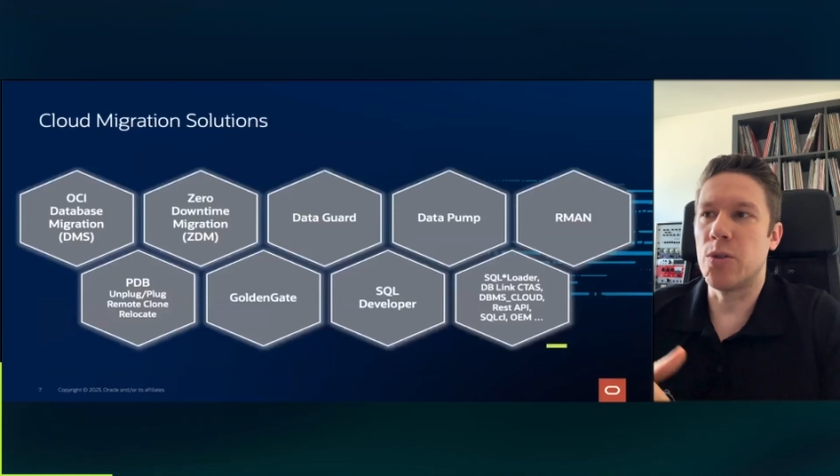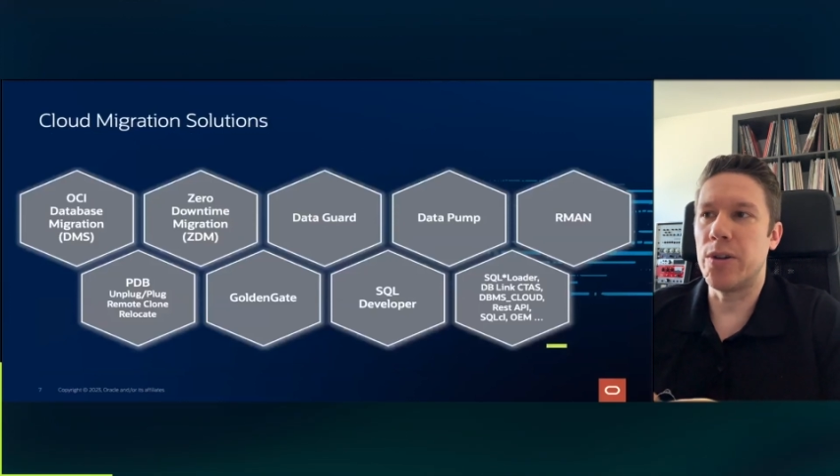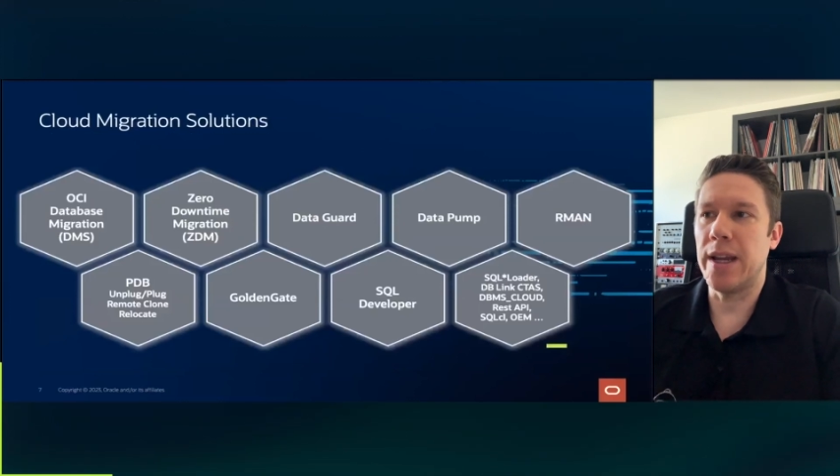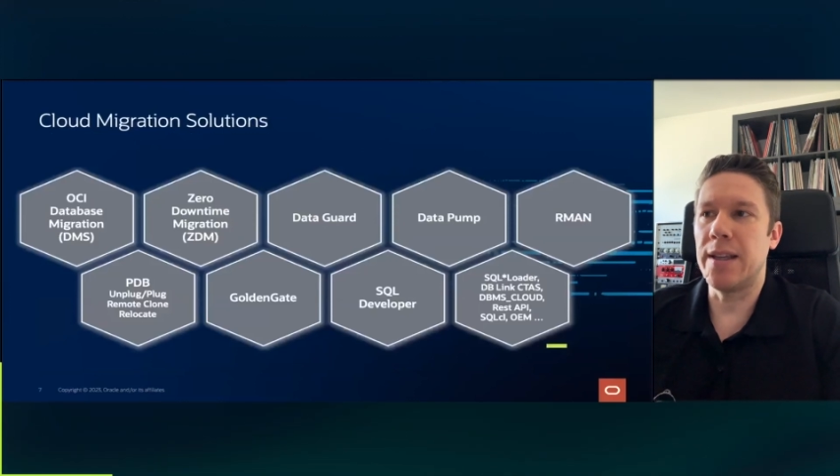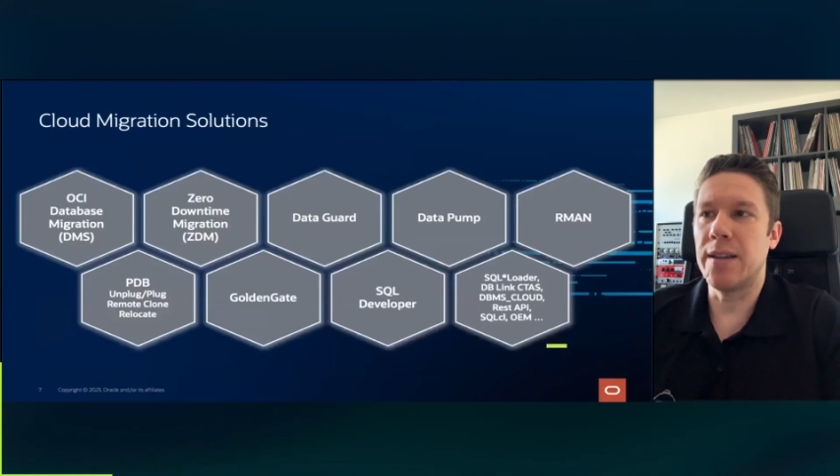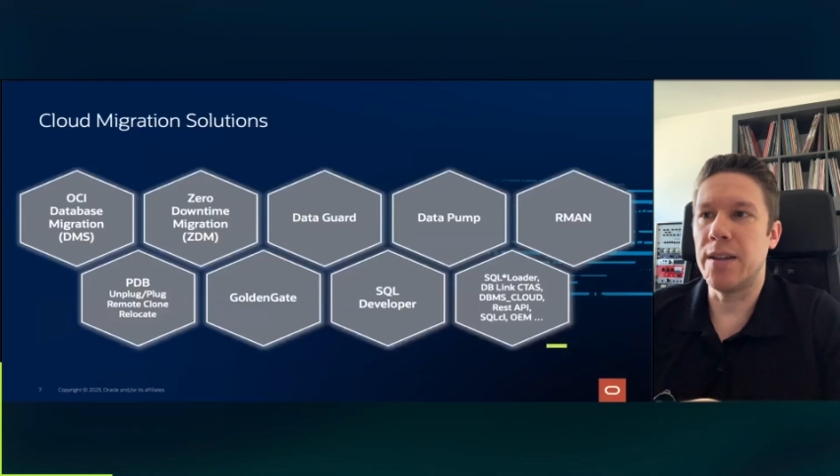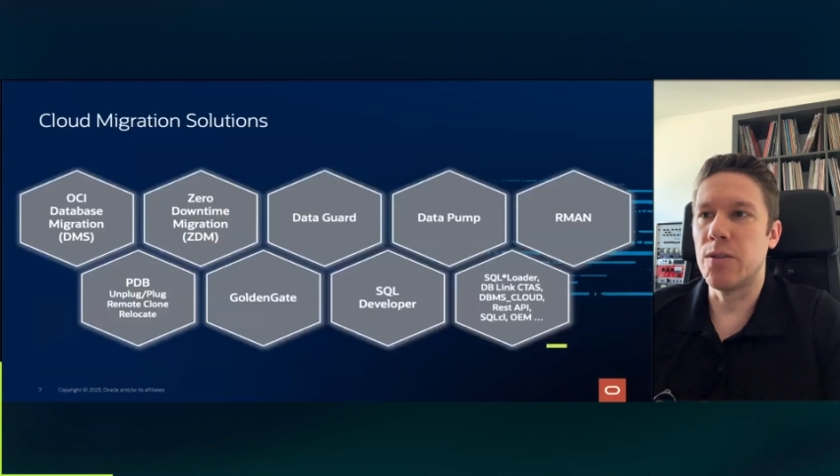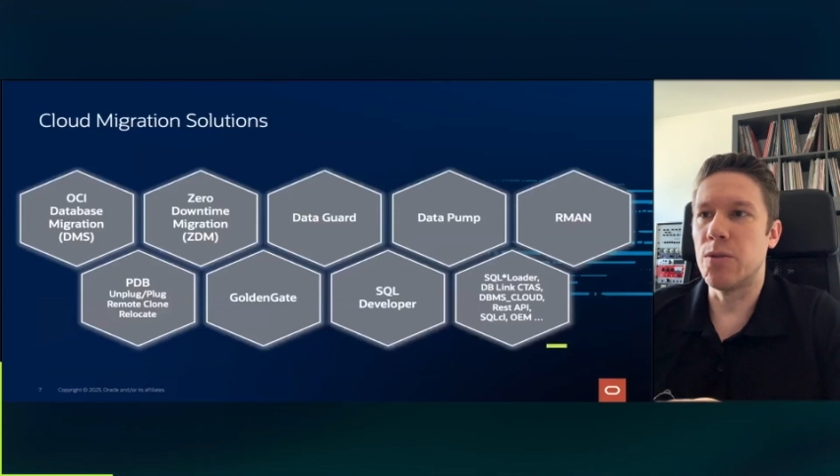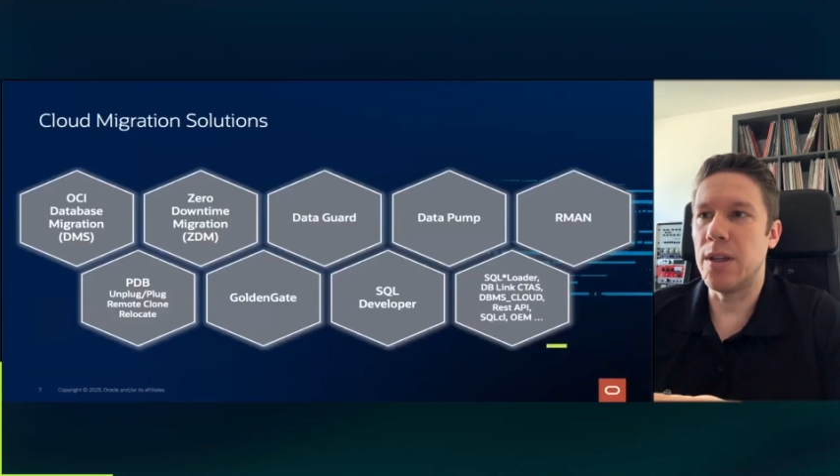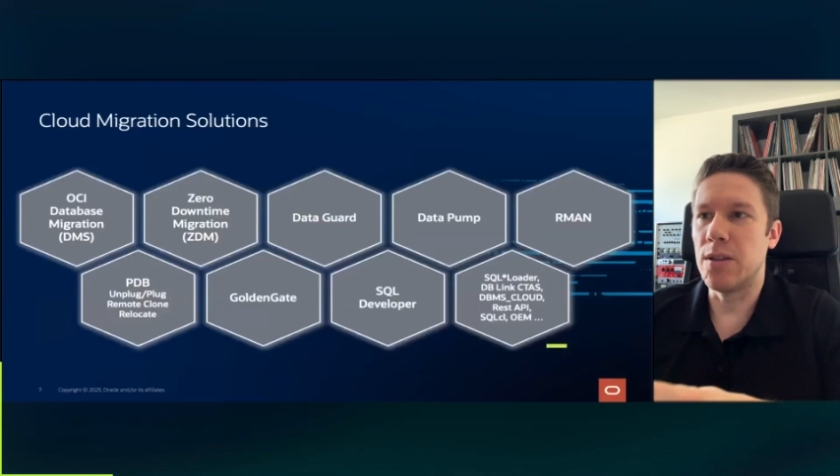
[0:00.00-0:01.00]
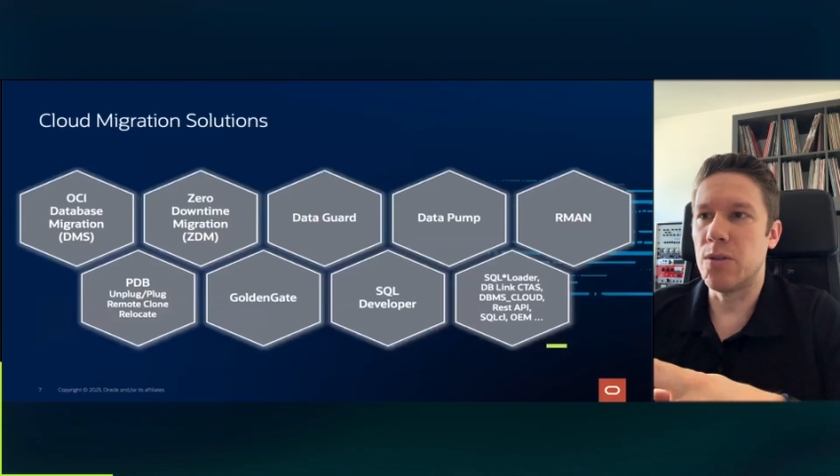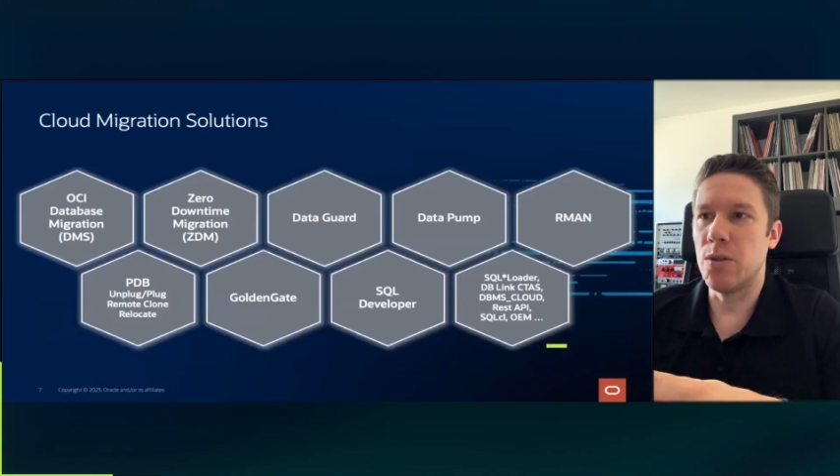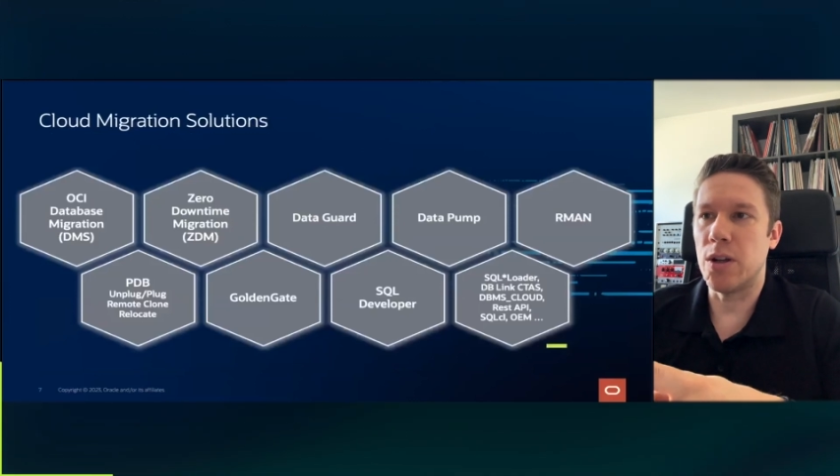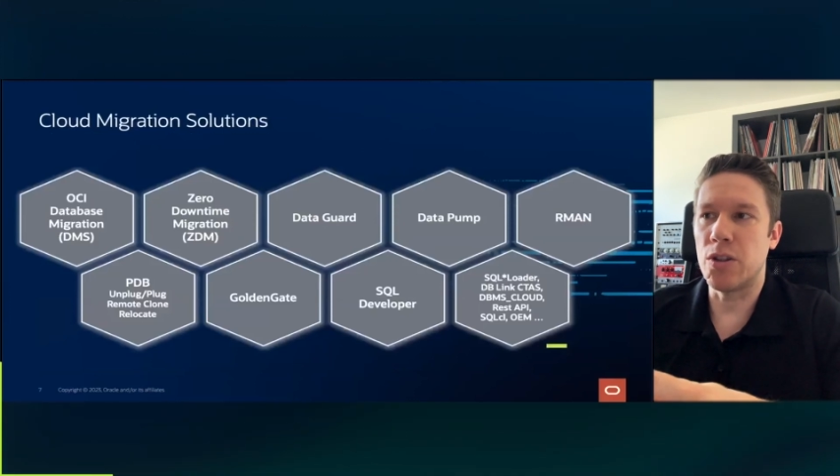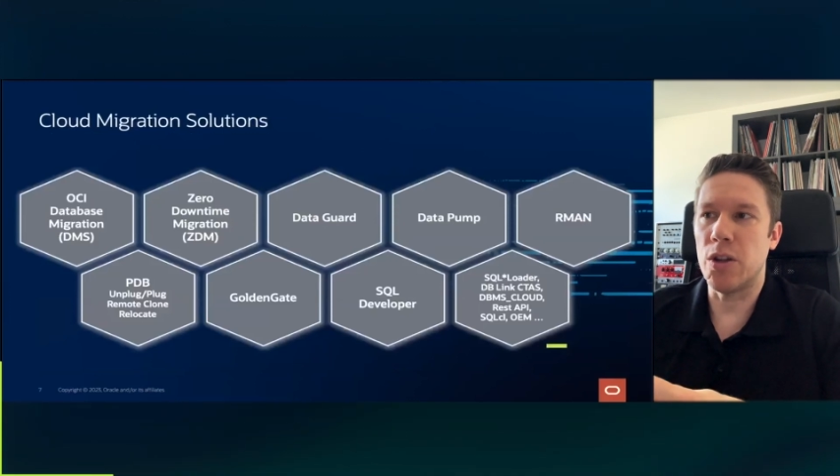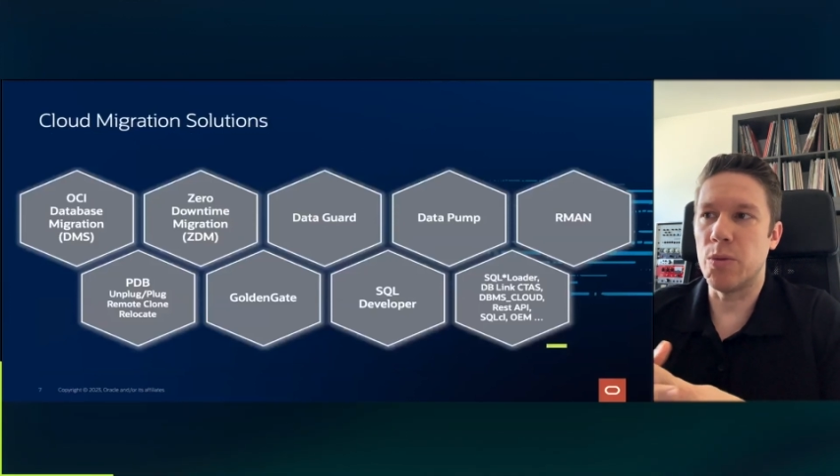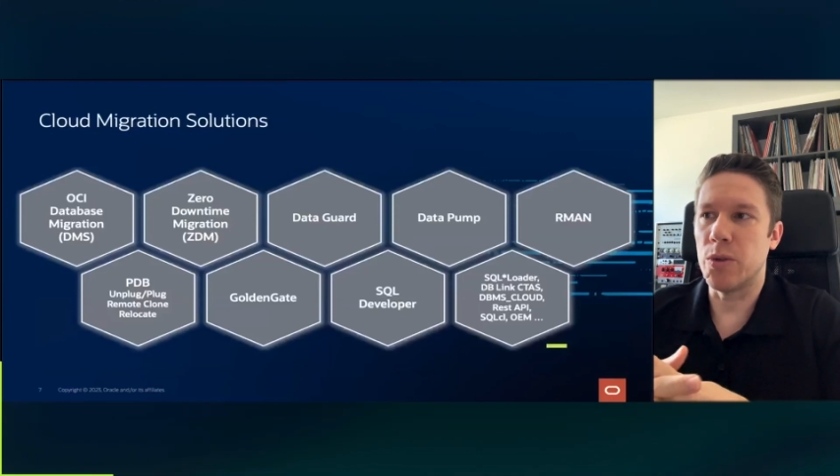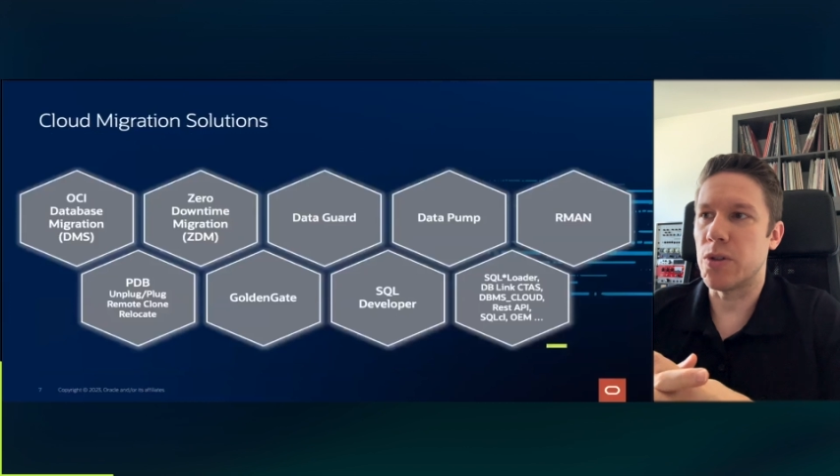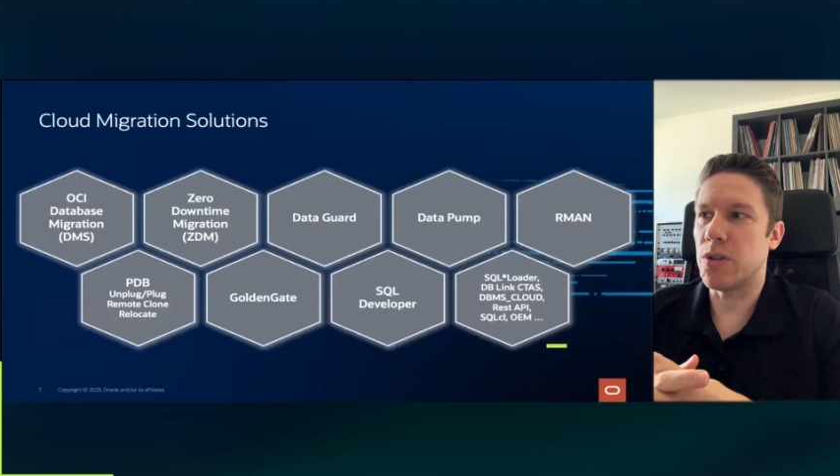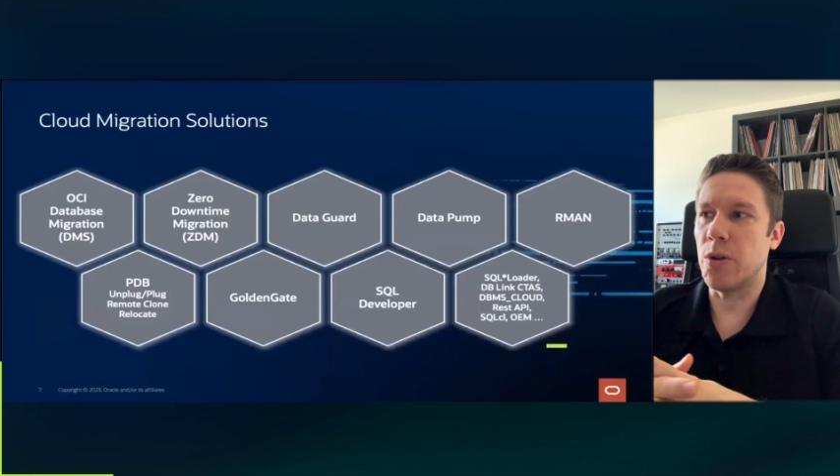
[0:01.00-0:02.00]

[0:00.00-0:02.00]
or data into autonomous